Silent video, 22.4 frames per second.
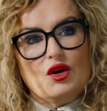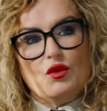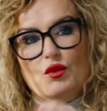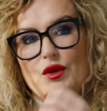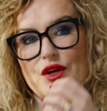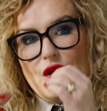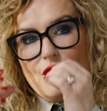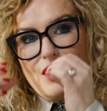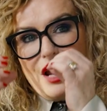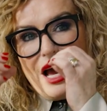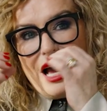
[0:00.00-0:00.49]
We
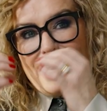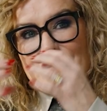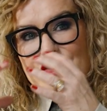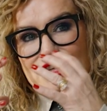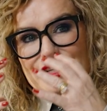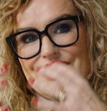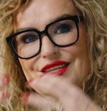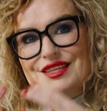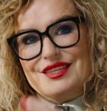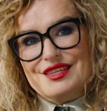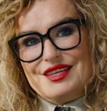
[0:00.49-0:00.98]
don't
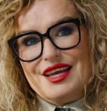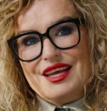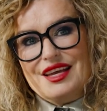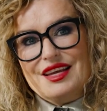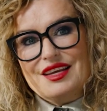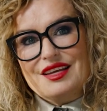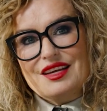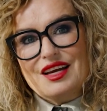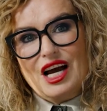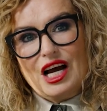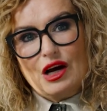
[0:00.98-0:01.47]
actually
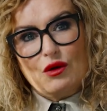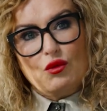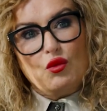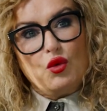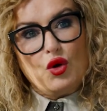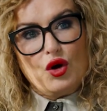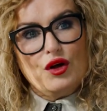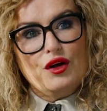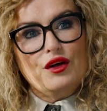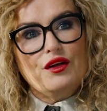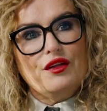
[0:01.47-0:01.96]
see our
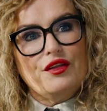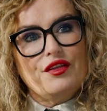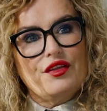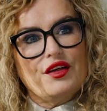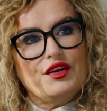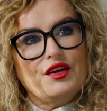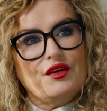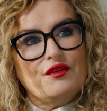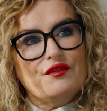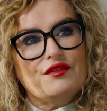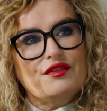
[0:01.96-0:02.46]
worth, I
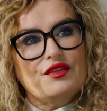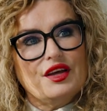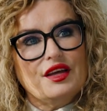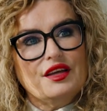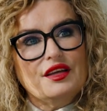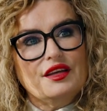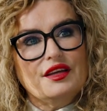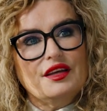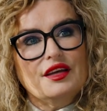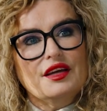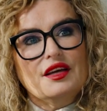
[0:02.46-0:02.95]
don't
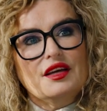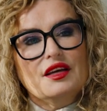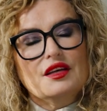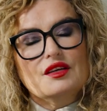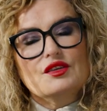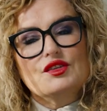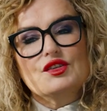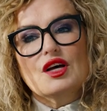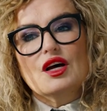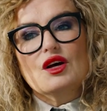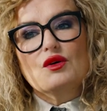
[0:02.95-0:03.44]
think.
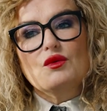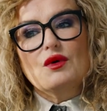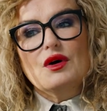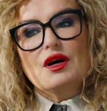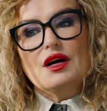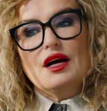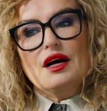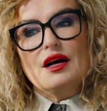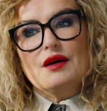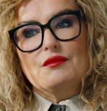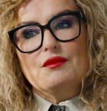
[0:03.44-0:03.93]
So
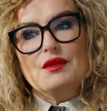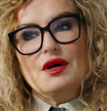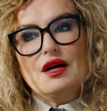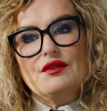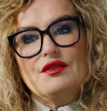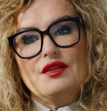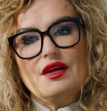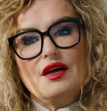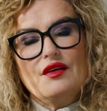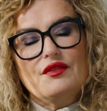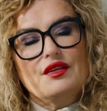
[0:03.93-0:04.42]
I
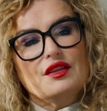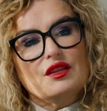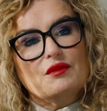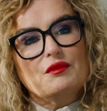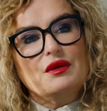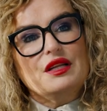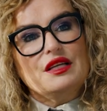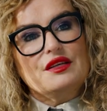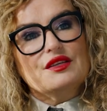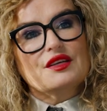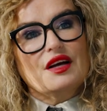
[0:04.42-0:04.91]
think the
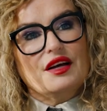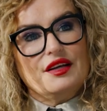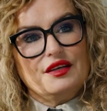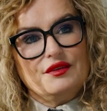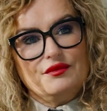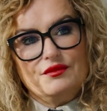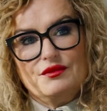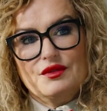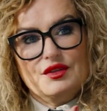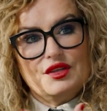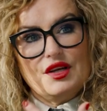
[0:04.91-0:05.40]
money side
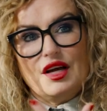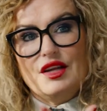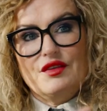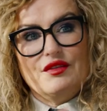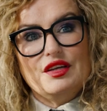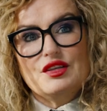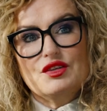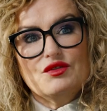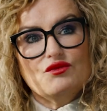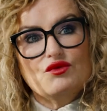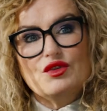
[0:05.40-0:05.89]
of
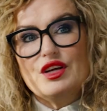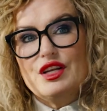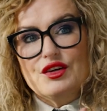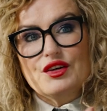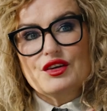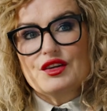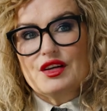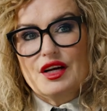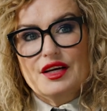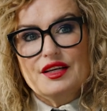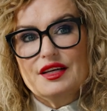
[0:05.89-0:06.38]
it is a really
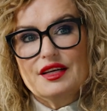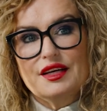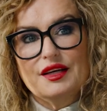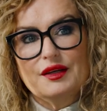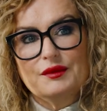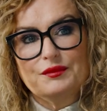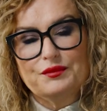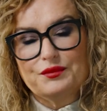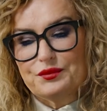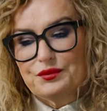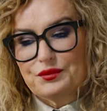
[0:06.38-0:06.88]
good idea.
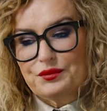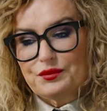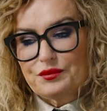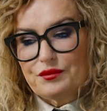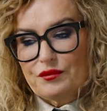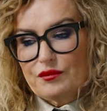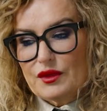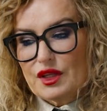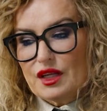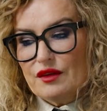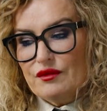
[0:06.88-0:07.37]

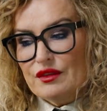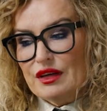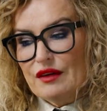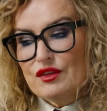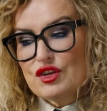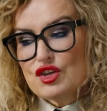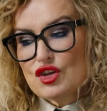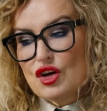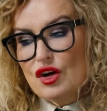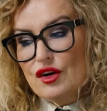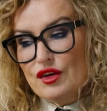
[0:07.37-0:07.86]
Have a
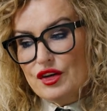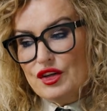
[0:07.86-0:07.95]
jar